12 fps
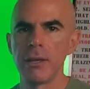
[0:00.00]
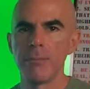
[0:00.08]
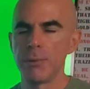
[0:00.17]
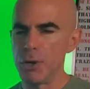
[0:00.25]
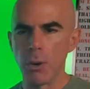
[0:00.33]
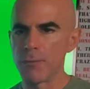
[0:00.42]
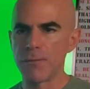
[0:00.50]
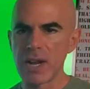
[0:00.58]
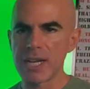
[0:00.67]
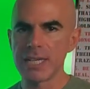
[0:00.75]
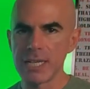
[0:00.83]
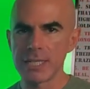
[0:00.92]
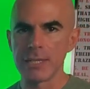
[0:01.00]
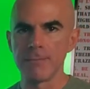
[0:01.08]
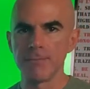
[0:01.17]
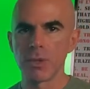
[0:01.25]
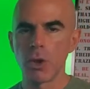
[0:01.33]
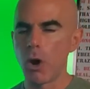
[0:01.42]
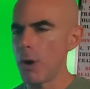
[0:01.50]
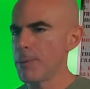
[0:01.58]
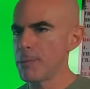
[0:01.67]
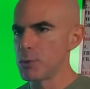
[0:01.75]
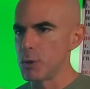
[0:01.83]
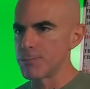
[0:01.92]
But no one fucking does it. All
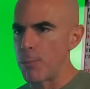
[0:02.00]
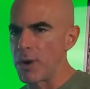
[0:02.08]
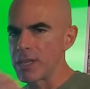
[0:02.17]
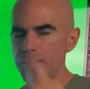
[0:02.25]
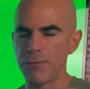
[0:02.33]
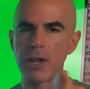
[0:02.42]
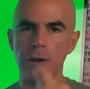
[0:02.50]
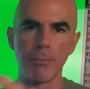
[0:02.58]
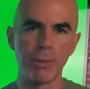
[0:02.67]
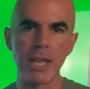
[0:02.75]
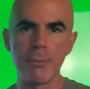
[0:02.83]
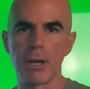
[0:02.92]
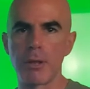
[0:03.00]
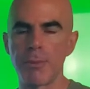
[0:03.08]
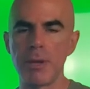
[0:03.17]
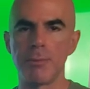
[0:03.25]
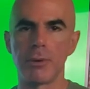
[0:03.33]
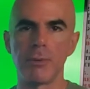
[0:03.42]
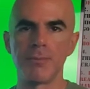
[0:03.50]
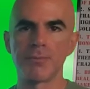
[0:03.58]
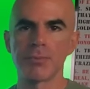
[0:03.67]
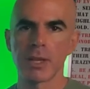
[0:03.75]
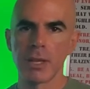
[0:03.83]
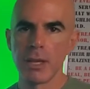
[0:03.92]
people do is point the finger and blame other people.
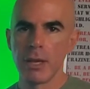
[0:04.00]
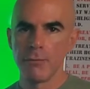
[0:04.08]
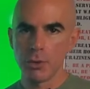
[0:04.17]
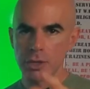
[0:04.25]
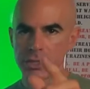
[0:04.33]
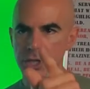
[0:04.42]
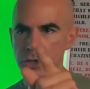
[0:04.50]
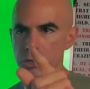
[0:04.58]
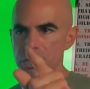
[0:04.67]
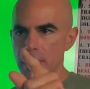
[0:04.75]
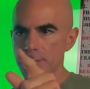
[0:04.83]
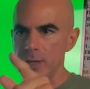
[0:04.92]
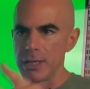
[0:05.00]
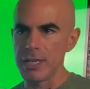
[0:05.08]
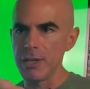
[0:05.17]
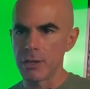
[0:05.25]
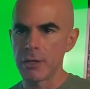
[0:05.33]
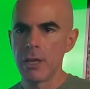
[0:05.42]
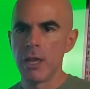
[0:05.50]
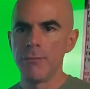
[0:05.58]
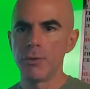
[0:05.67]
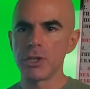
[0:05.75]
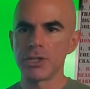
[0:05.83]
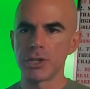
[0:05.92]
If you consider yourself a leader,
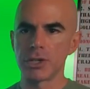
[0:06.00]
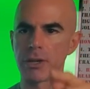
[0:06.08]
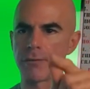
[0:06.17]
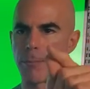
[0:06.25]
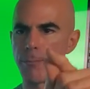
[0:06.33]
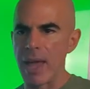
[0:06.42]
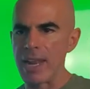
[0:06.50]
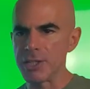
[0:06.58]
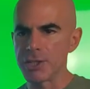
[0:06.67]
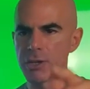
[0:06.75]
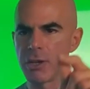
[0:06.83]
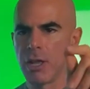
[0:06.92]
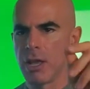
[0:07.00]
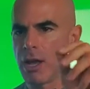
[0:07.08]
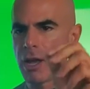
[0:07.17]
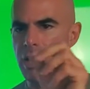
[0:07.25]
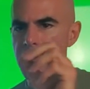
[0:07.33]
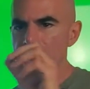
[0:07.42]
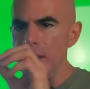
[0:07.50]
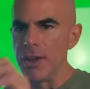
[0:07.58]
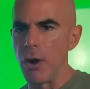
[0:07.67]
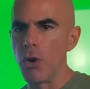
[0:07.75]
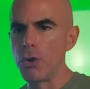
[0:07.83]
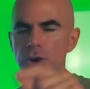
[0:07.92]
if you consider yourself a manager, uh, an
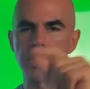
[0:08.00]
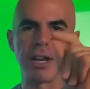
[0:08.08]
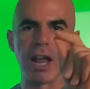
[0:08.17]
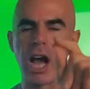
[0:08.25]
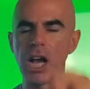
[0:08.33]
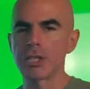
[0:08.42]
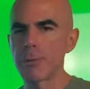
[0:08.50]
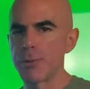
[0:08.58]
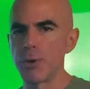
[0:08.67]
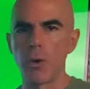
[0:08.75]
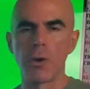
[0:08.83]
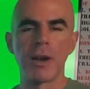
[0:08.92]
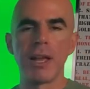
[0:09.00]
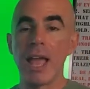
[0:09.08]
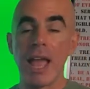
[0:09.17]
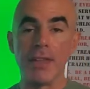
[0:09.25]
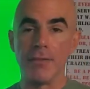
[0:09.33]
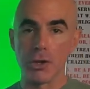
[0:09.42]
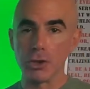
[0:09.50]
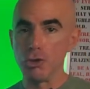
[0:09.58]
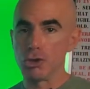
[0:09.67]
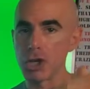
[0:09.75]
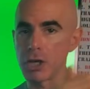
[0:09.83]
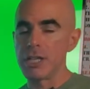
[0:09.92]
owner, an entrepreneur, and there, you
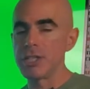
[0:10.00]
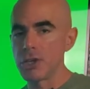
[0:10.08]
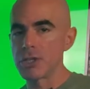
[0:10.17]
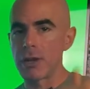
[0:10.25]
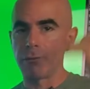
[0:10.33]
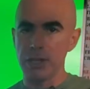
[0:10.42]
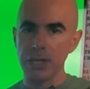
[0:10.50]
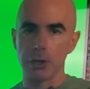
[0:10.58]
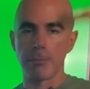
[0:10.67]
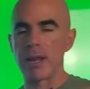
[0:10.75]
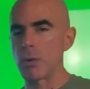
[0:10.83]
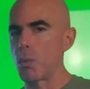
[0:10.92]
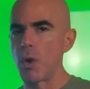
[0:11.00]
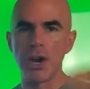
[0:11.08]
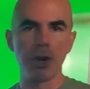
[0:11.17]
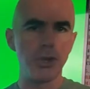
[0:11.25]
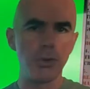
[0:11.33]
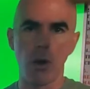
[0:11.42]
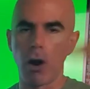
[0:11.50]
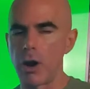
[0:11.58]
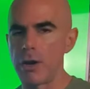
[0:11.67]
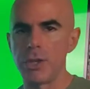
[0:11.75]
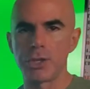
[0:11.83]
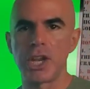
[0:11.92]
should consider yourself a leader no matter where you
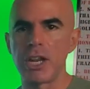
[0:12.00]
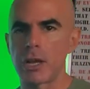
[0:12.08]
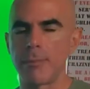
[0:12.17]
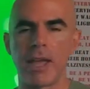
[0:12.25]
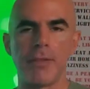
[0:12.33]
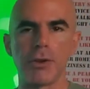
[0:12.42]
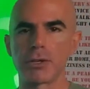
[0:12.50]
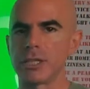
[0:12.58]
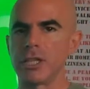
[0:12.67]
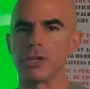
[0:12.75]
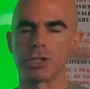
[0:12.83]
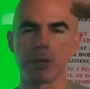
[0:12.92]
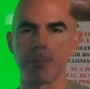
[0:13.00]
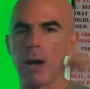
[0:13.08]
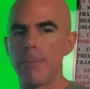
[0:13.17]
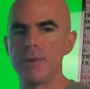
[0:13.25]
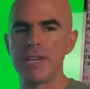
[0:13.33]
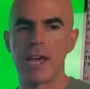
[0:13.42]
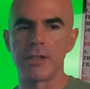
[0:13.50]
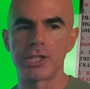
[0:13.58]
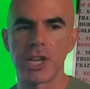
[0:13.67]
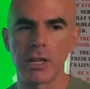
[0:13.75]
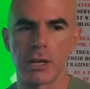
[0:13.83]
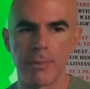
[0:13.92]
are in the chain of command. There is leadership up and down the
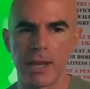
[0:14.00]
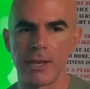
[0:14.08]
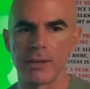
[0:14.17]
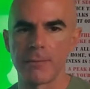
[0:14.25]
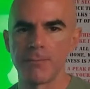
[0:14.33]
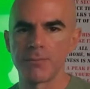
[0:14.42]
chain of command.